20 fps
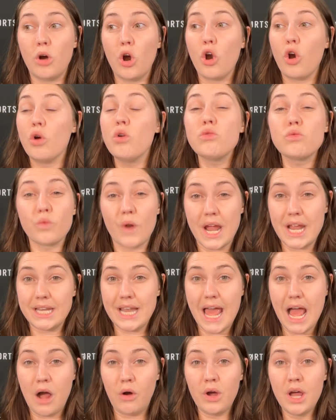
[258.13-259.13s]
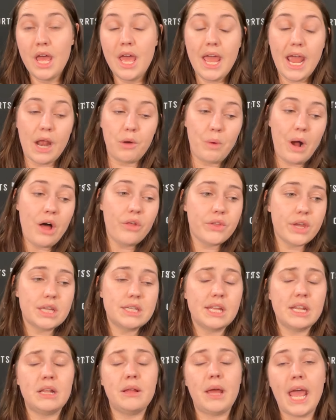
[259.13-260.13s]
hurt right now, and while the
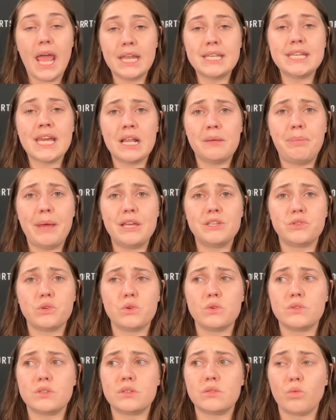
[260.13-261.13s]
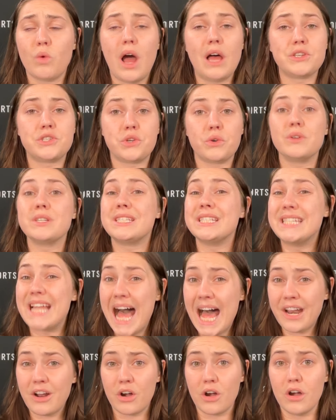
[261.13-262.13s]
Indiana Pacers roster is
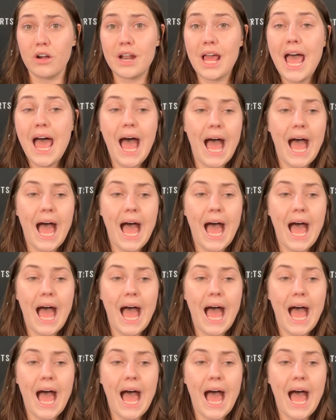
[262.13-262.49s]
not hurt,